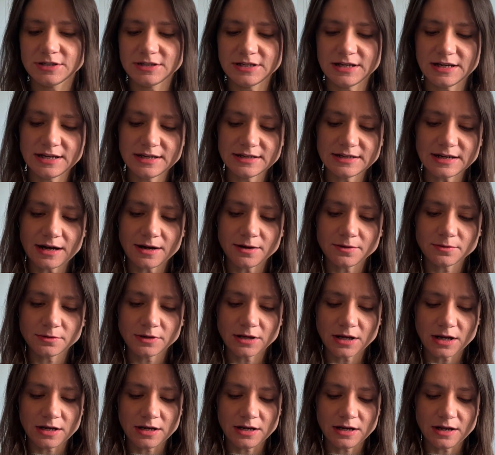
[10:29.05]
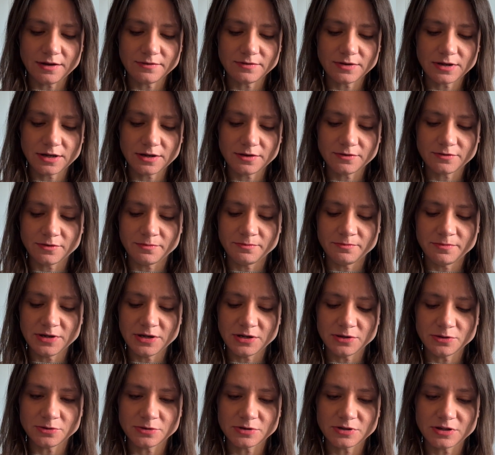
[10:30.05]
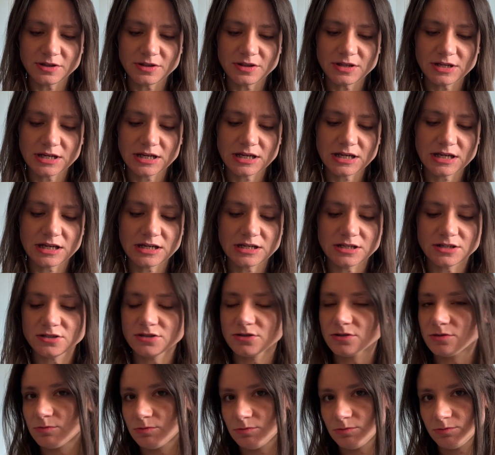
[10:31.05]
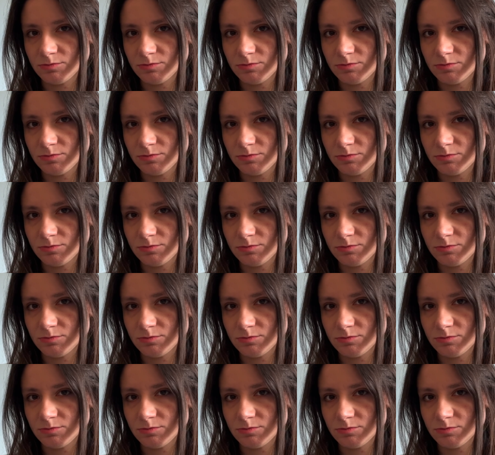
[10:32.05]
Tear down a lover, rebuild the kingdom.